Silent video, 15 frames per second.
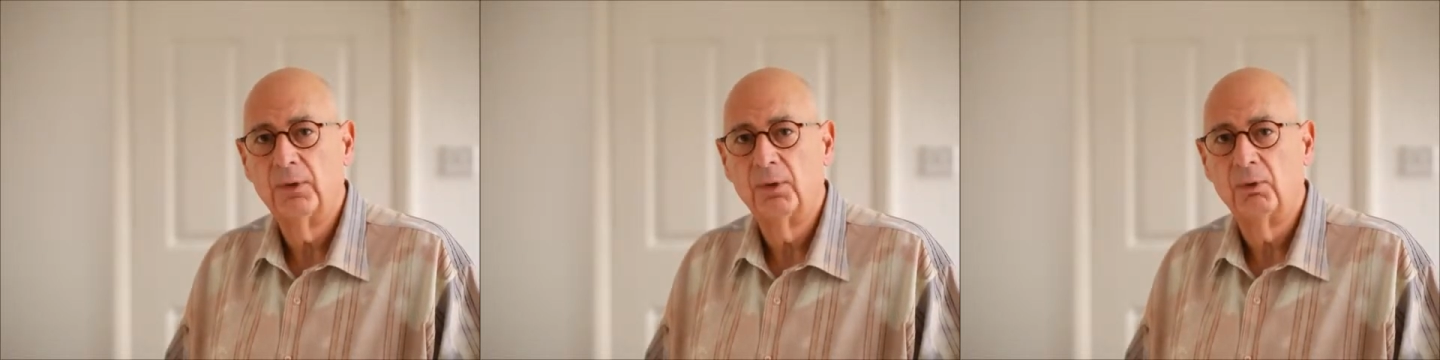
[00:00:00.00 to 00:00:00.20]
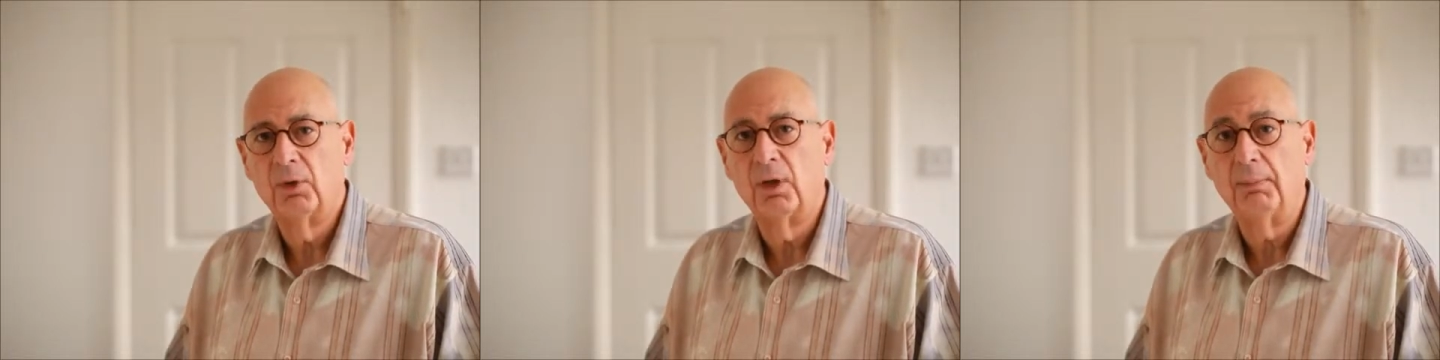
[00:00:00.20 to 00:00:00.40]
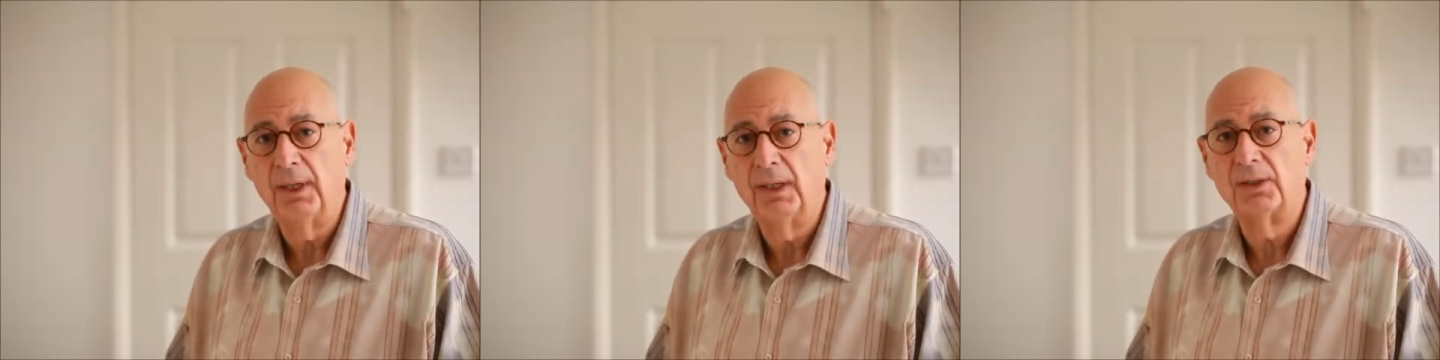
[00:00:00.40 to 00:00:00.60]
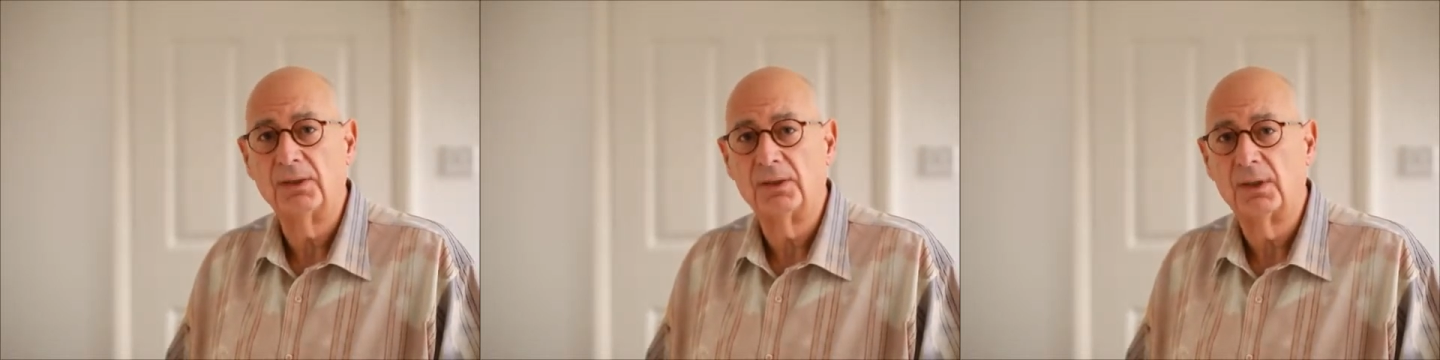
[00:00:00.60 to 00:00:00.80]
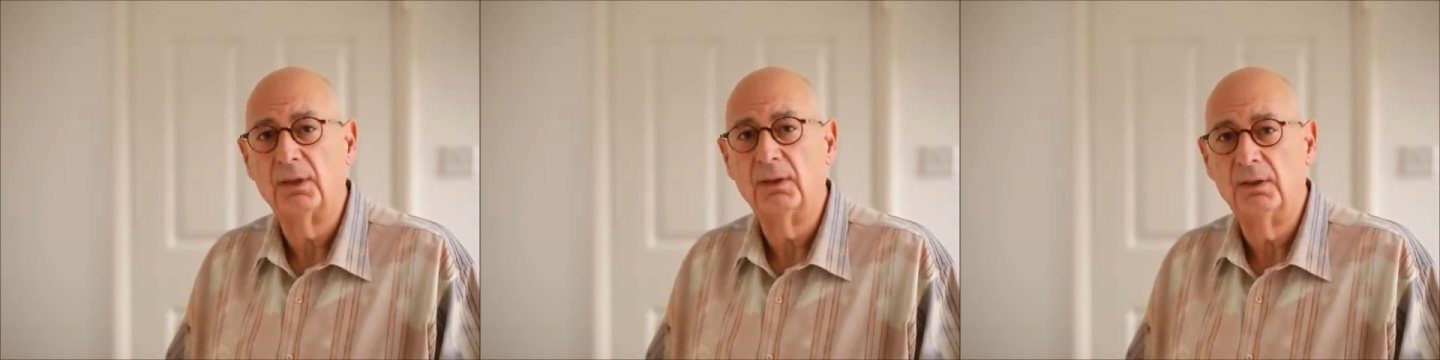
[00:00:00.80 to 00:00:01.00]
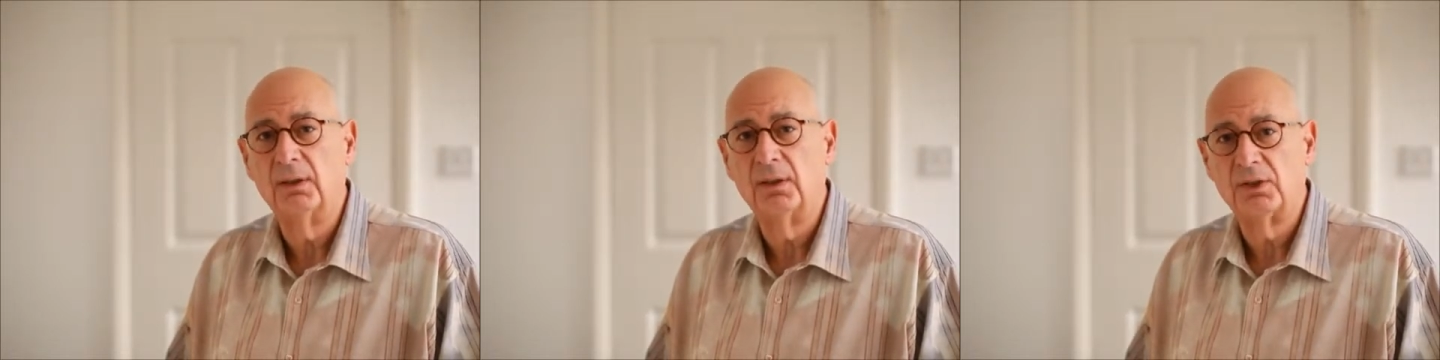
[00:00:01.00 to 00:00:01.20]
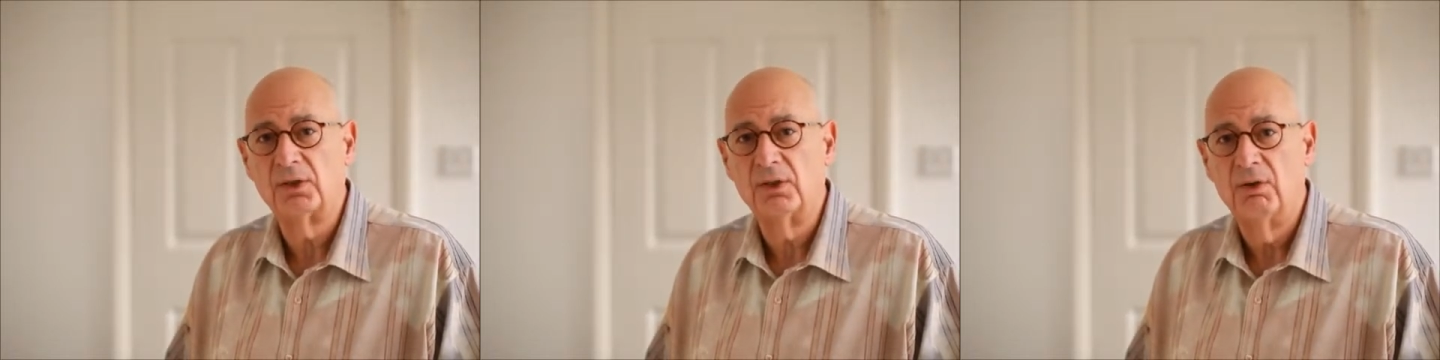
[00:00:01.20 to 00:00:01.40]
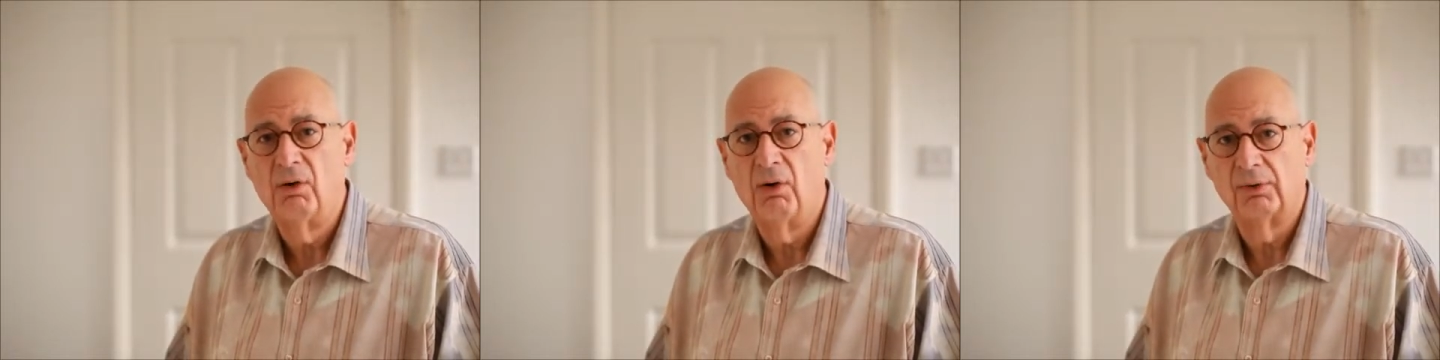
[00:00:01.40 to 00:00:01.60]
And I'm here to tell you
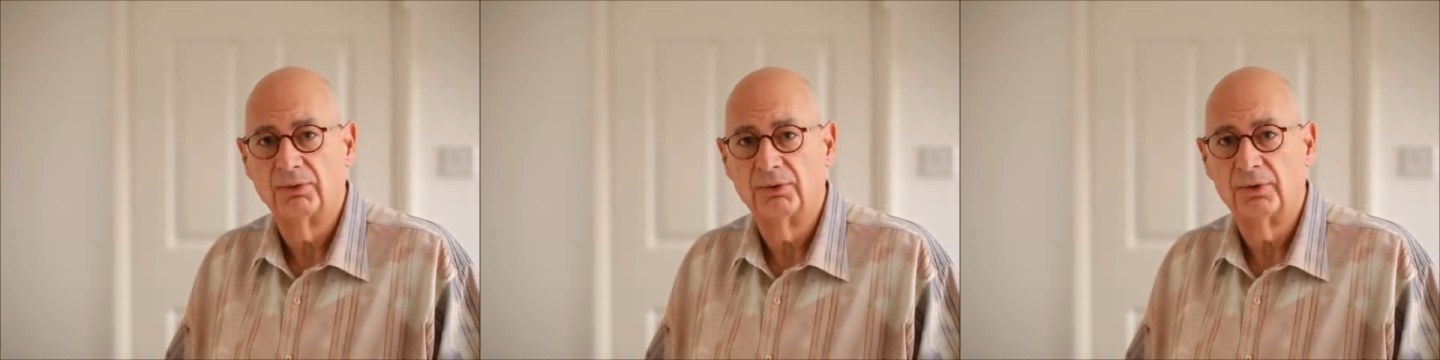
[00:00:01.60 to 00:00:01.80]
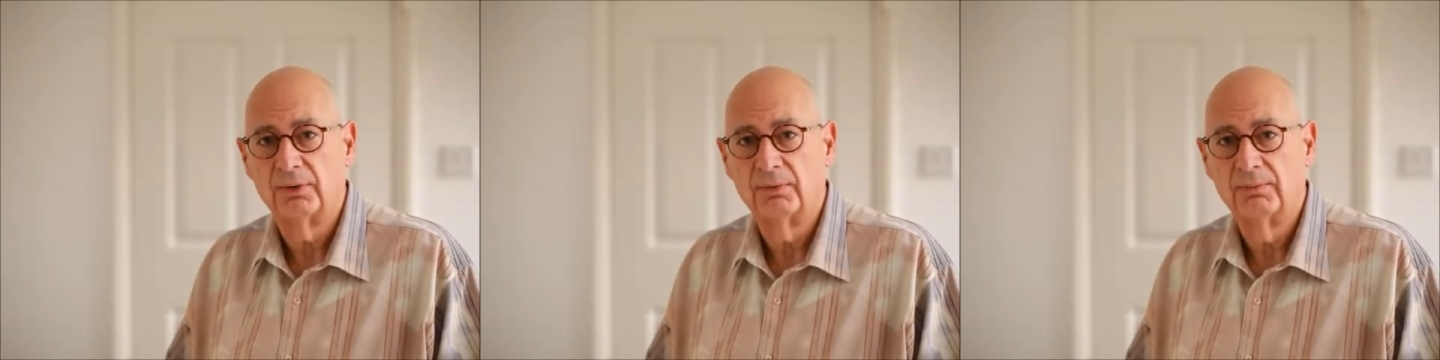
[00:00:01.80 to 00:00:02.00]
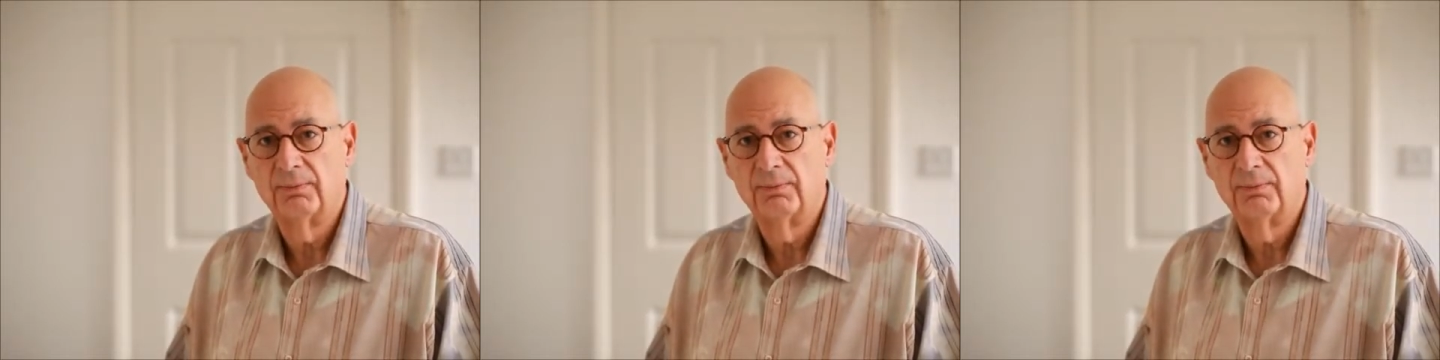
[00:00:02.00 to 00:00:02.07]
there's not.